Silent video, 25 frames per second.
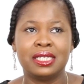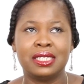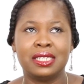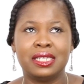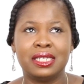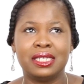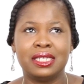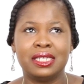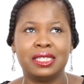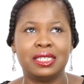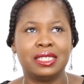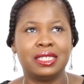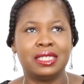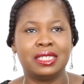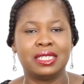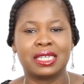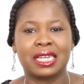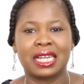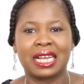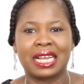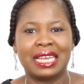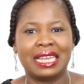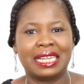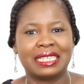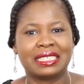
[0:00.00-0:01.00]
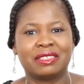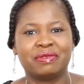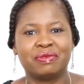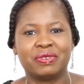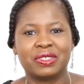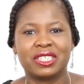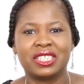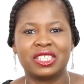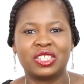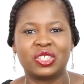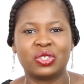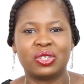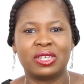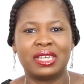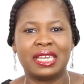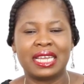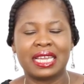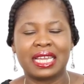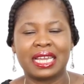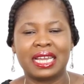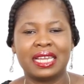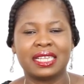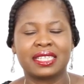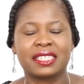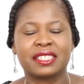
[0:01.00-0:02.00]
the classification
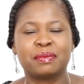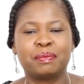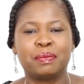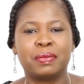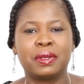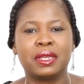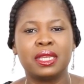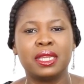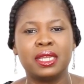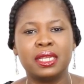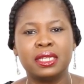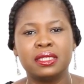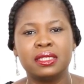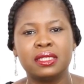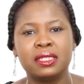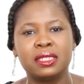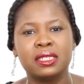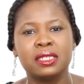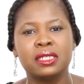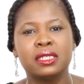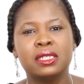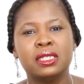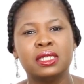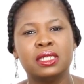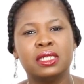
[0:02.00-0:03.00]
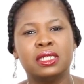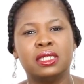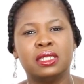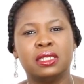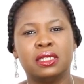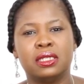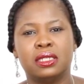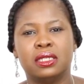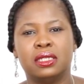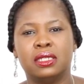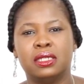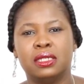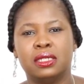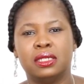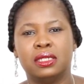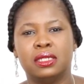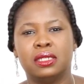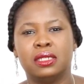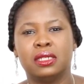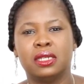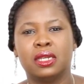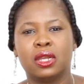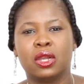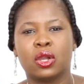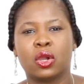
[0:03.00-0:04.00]
like I explained in
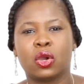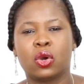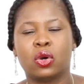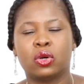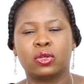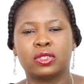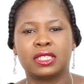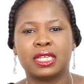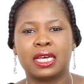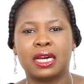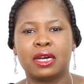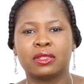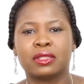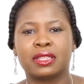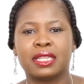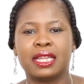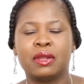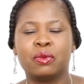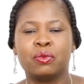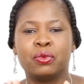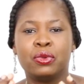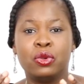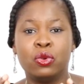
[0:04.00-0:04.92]
the course outline.